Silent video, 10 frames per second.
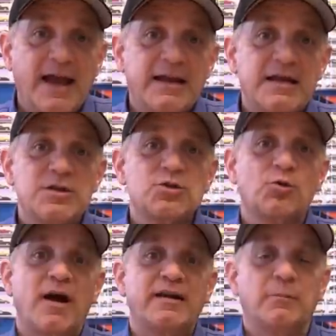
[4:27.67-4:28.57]
And he's
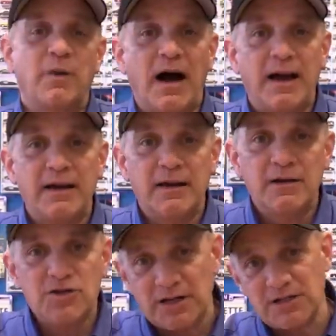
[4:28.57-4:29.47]
trying to buy,
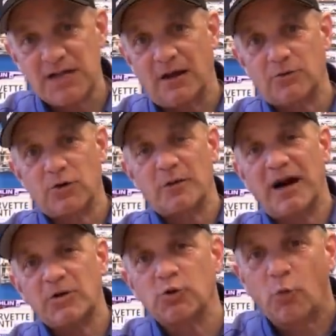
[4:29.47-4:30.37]
check this out, trying to
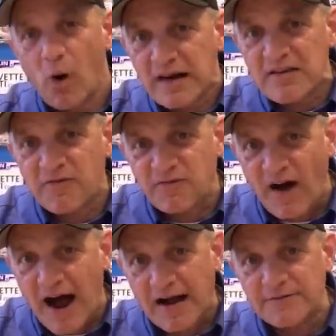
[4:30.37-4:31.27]
buy
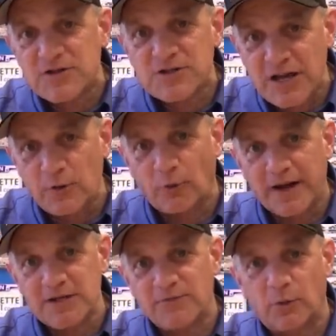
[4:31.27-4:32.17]
25
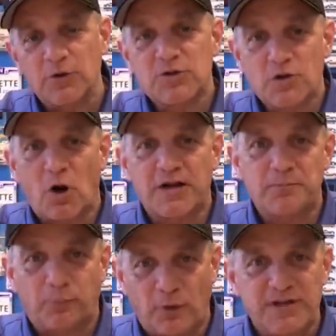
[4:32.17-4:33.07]
Stingrays for a Saudi
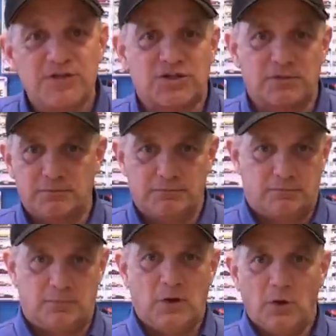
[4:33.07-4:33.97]
prince and
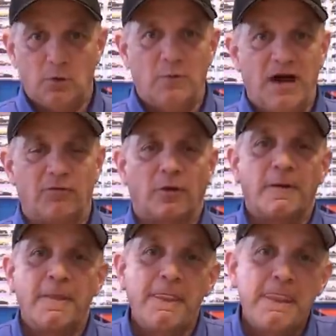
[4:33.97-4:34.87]
whomever.
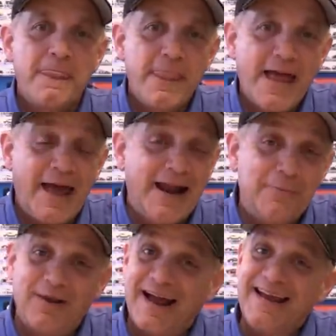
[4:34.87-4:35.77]
And
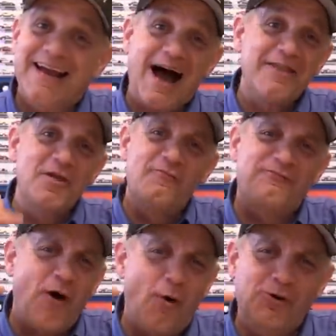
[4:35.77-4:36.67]
I'm like, on the
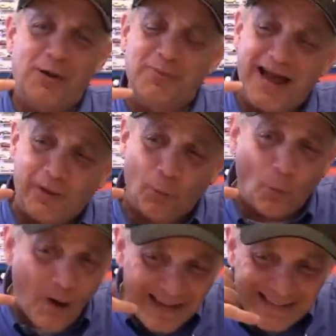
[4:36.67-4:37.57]
phone, I'm like,
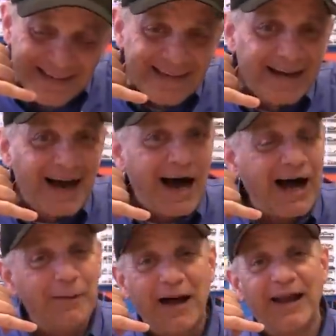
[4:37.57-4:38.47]
what?
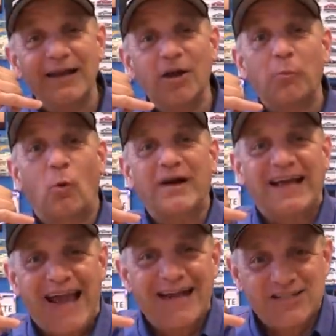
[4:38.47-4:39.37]
Number one,
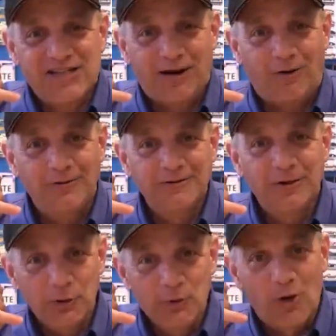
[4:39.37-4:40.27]
I can't sell
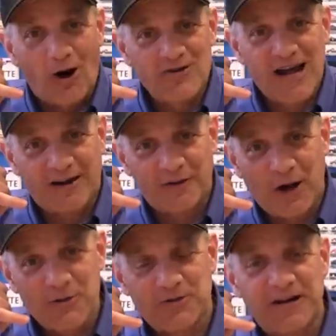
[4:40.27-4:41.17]
new cars out of the
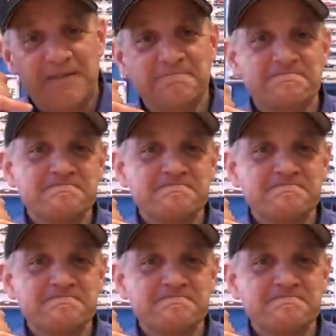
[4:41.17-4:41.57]
country.